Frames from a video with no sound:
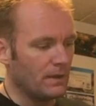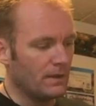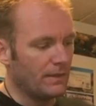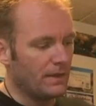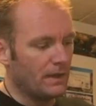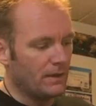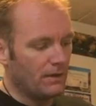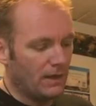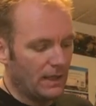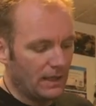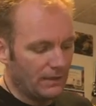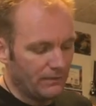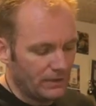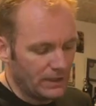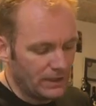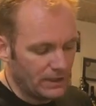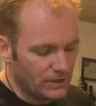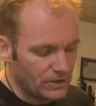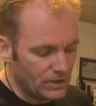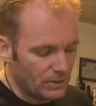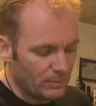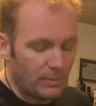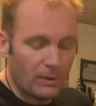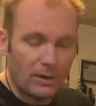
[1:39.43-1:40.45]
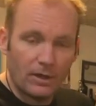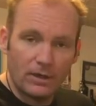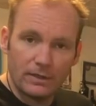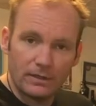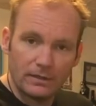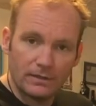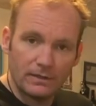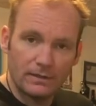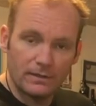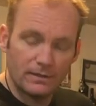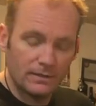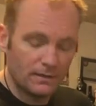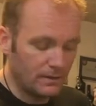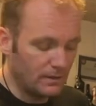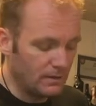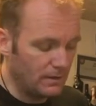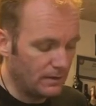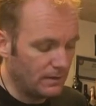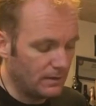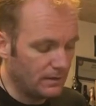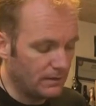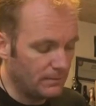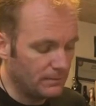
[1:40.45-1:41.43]
They're 11 inch apart,
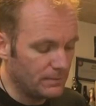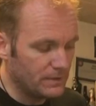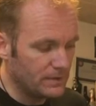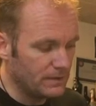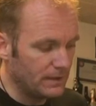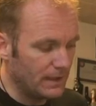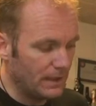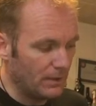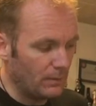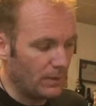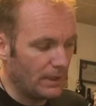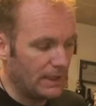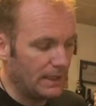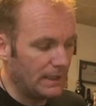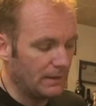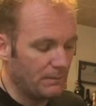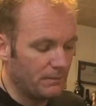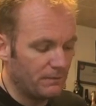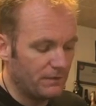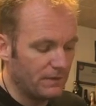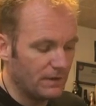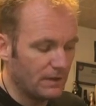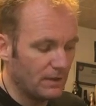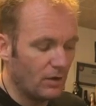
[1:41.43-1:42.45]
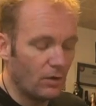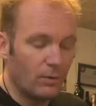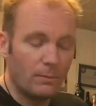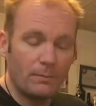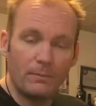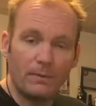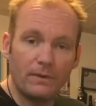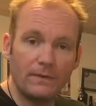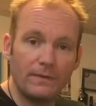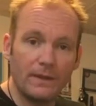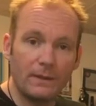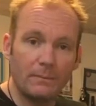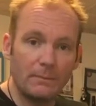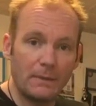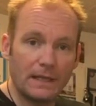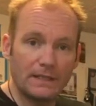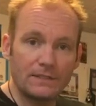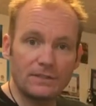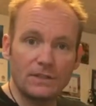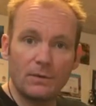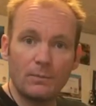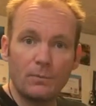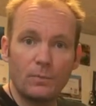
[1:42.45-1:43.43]
so that way they
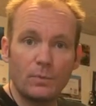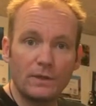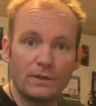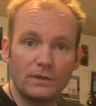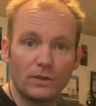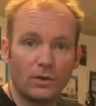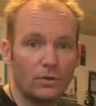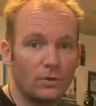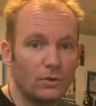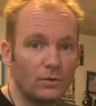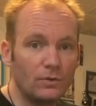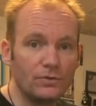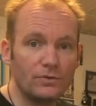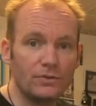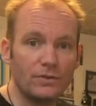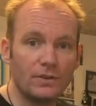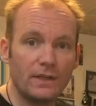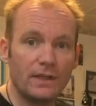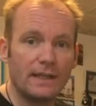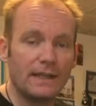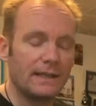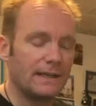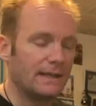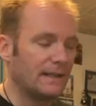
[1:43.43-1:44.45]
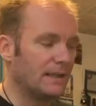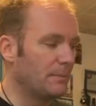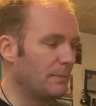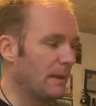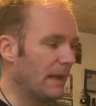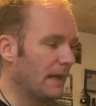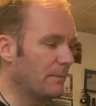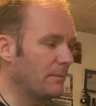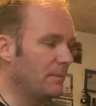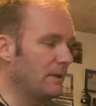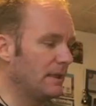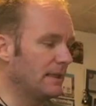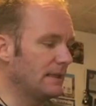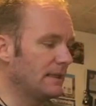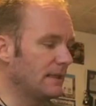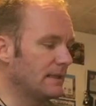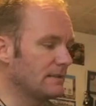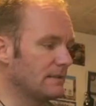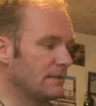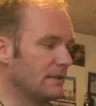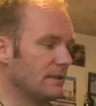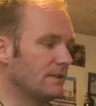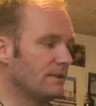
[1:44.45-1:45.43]
match up with the holes in the back plate.
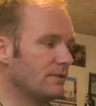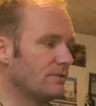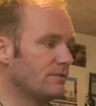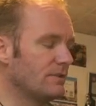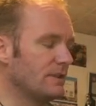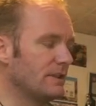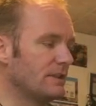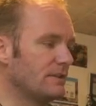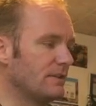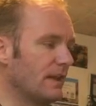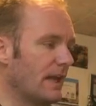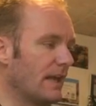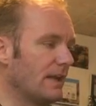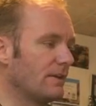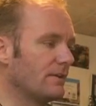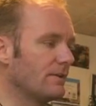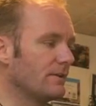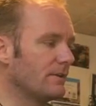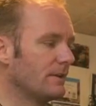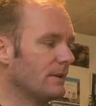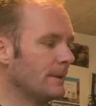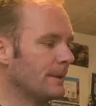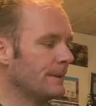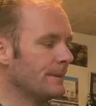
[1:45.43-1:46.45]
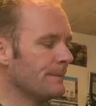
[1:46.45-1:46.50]
That's an industry standard.